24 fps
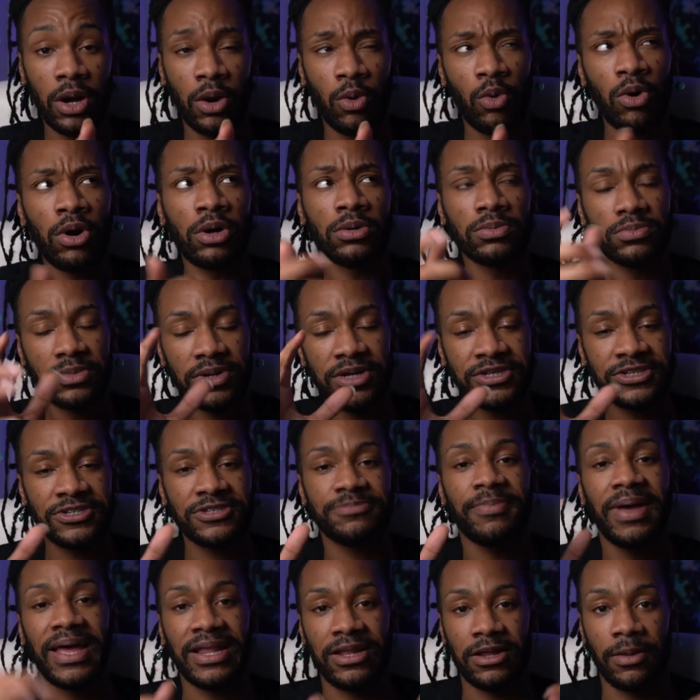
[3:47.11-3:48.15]
well, this is
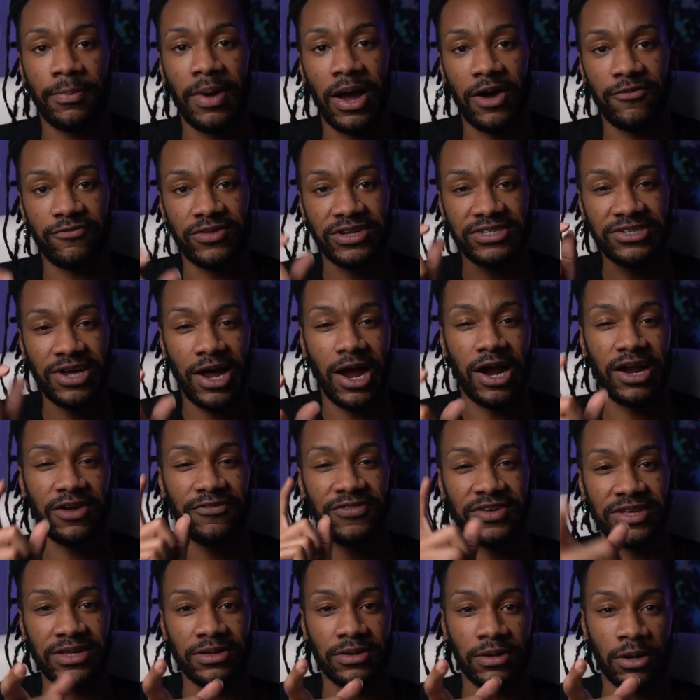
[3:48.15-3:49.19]
mainly about
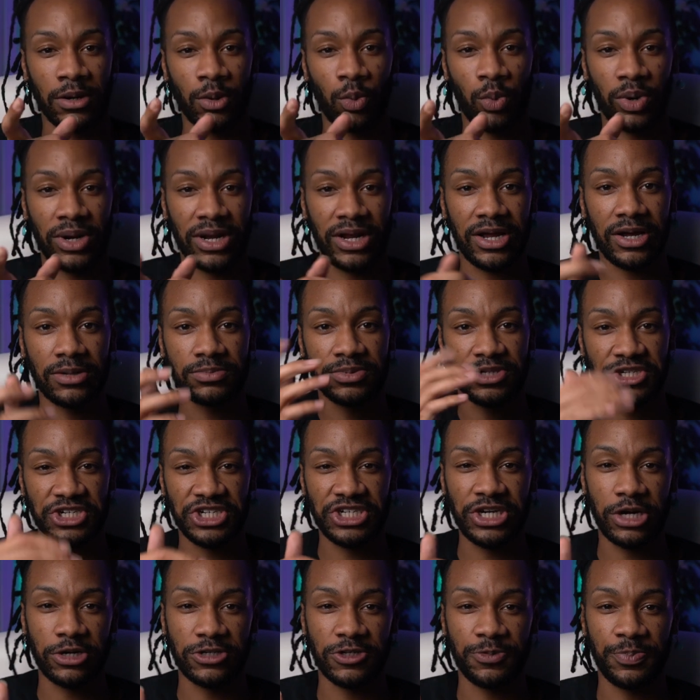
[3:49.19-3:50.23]
photography when it comes to
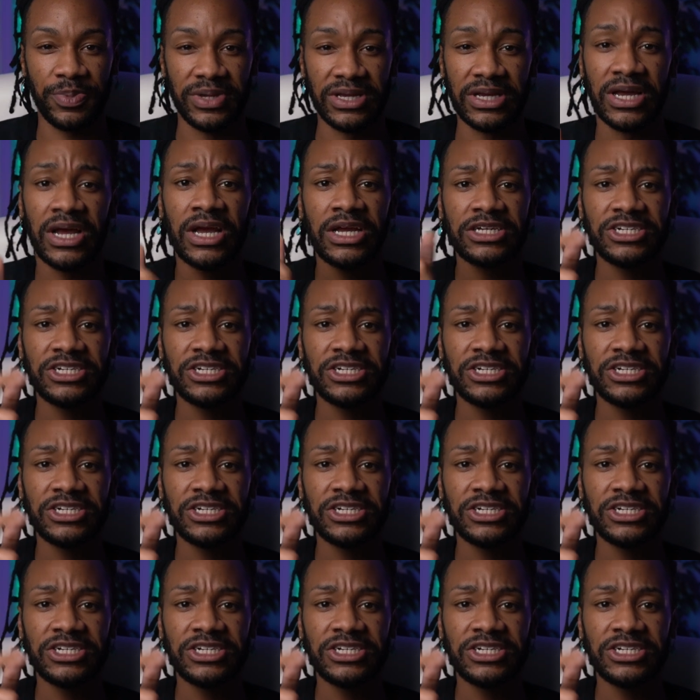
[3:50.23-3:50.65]
shutter speed.